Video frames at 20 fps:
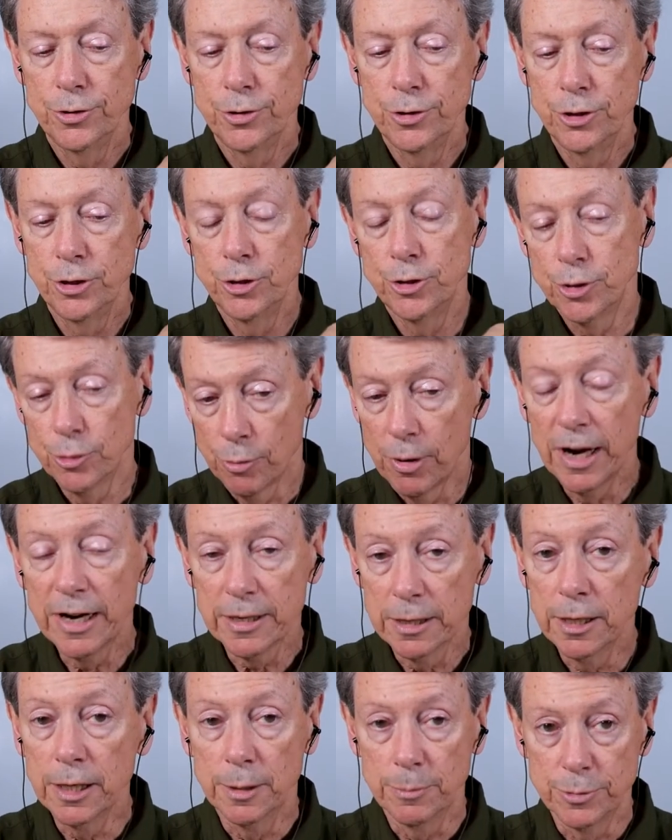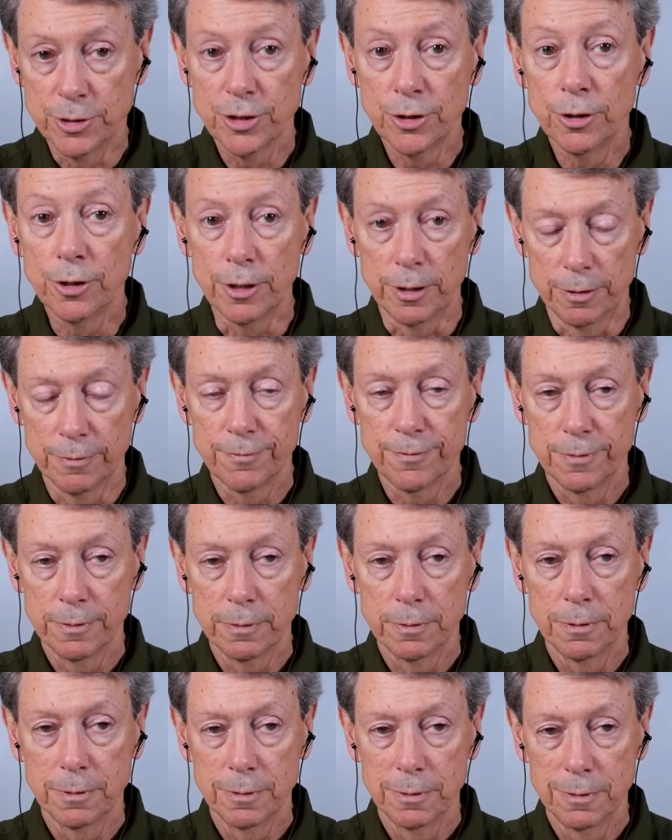to directly observe
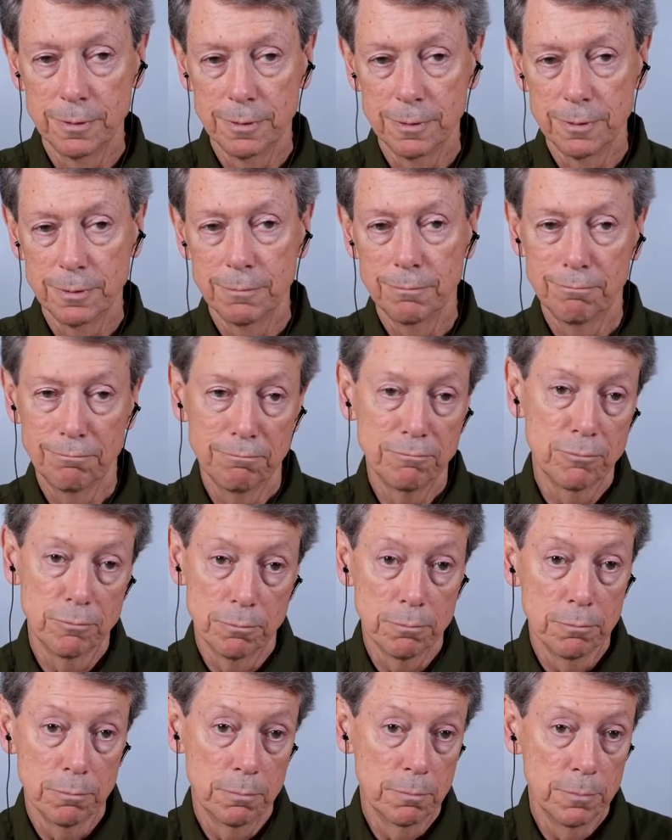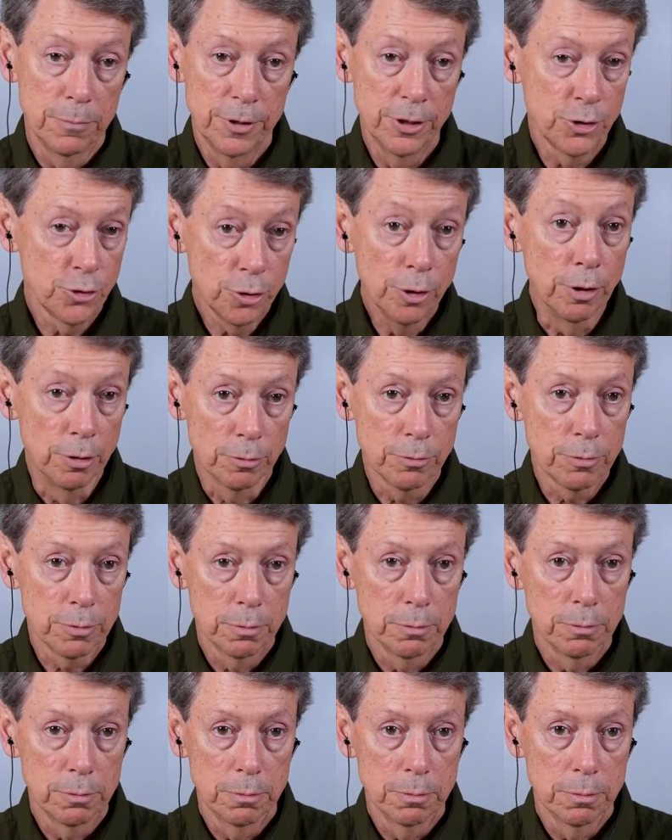the truth,
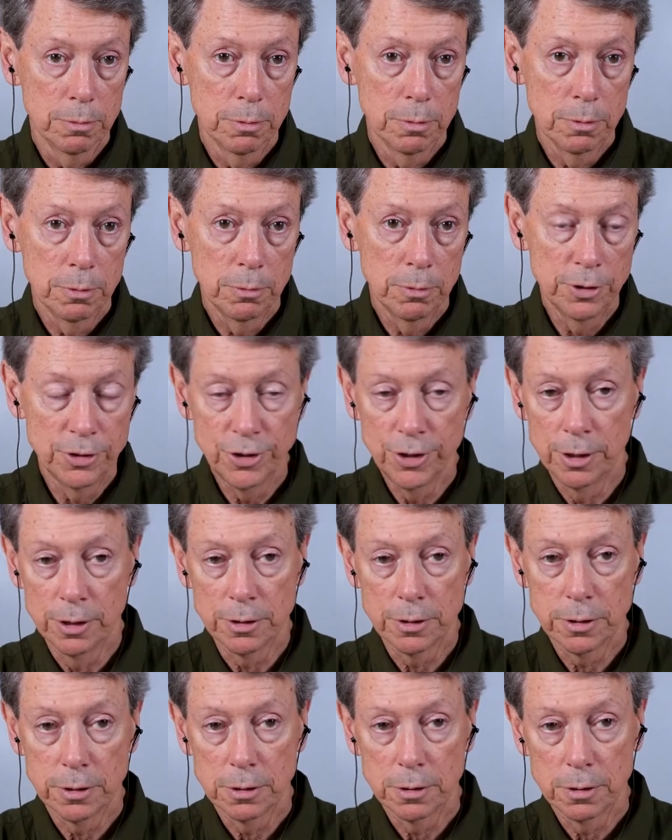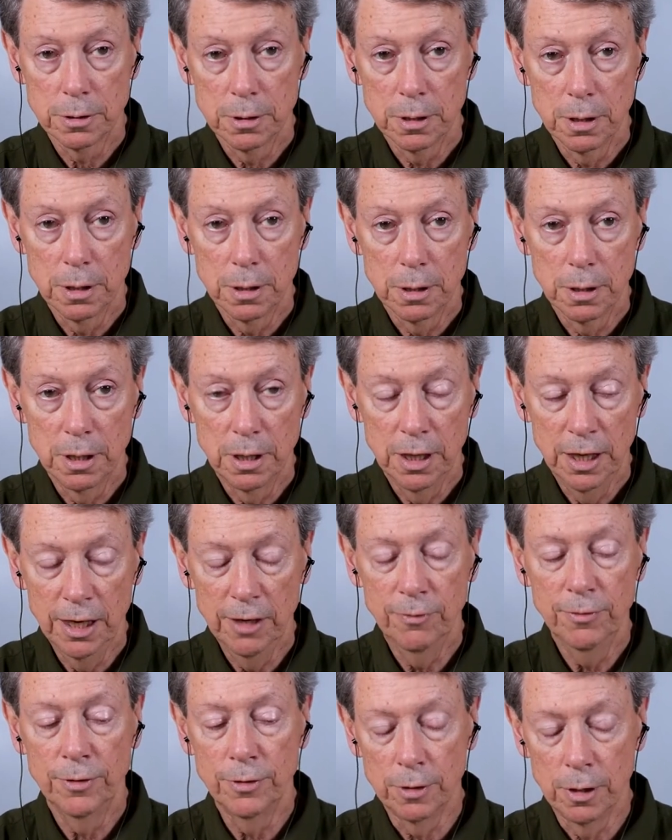which is
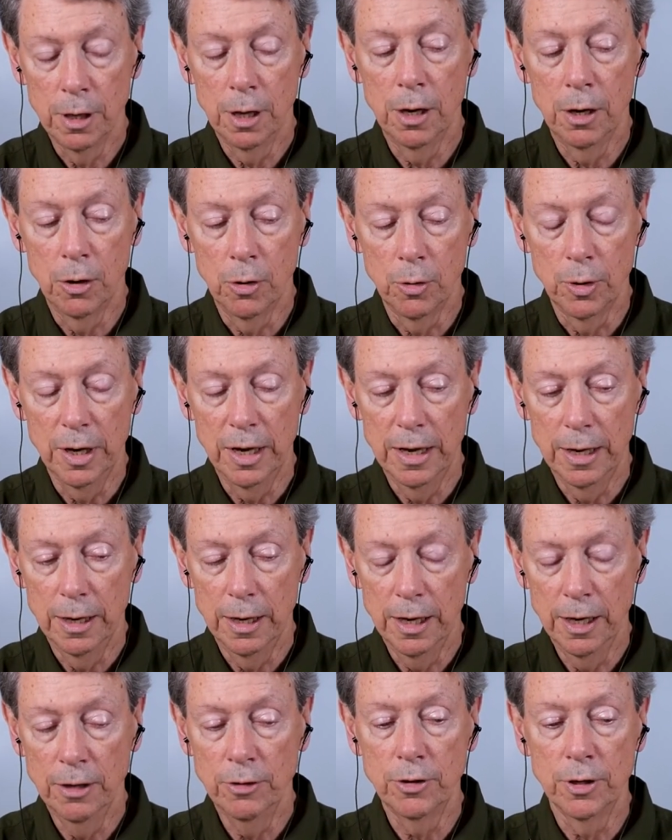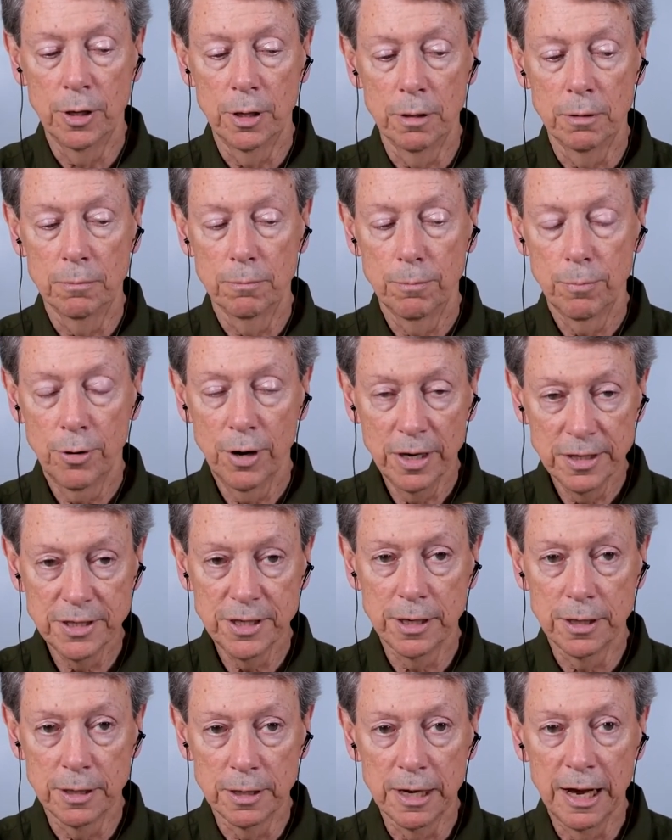even though in the
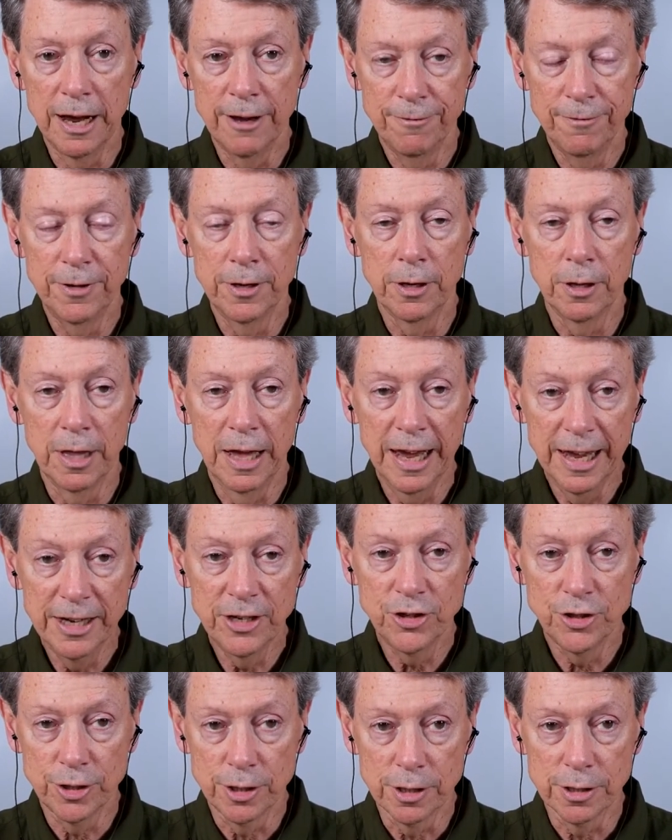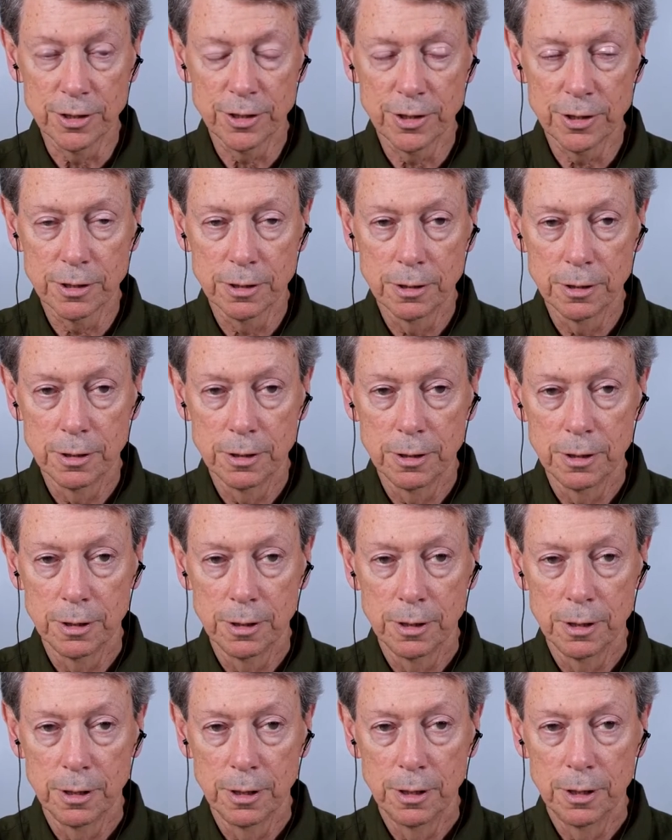present I feel anxious,
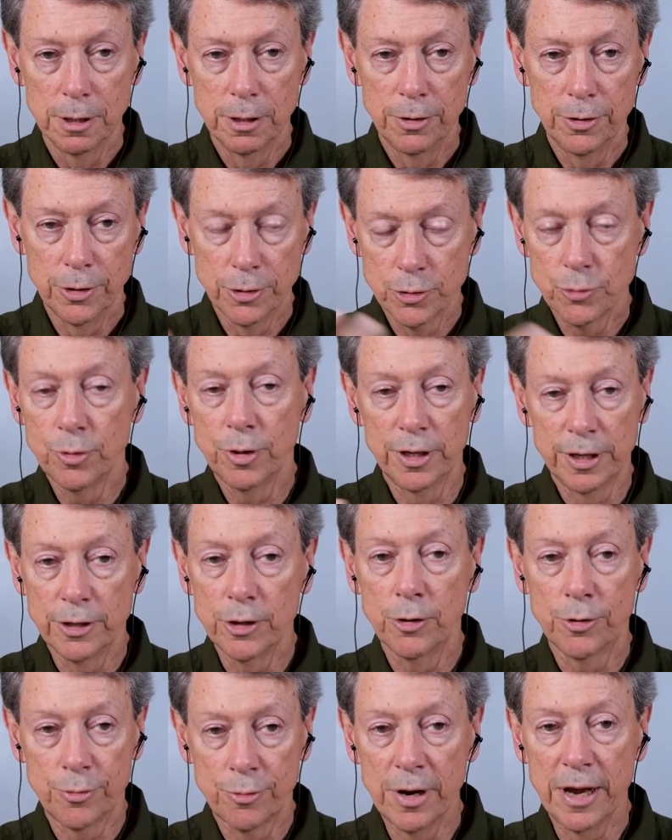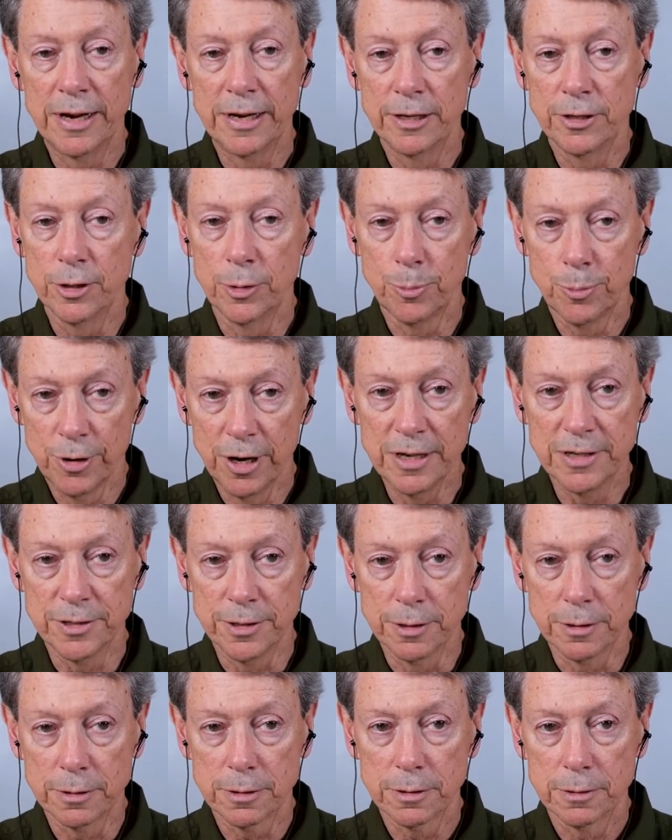there's really no threat in the
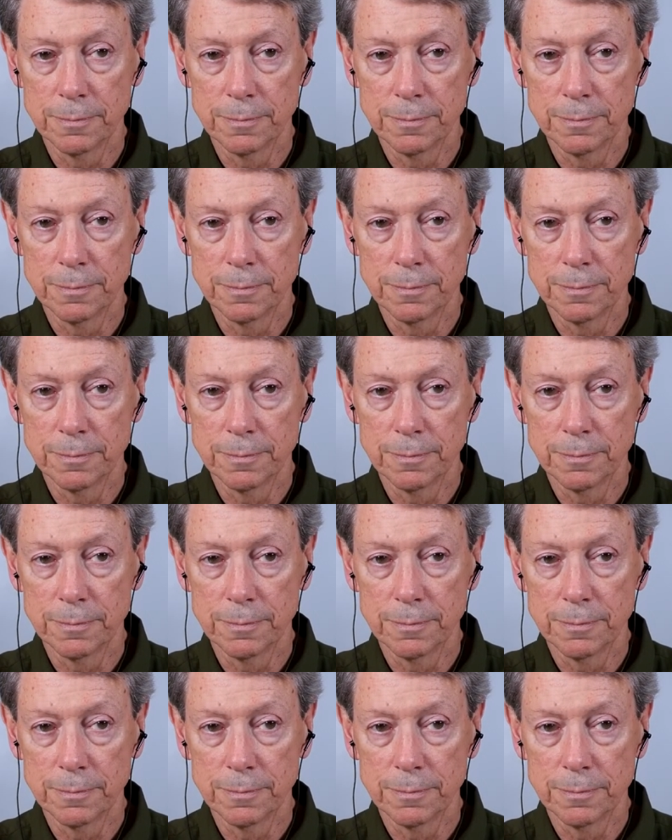present,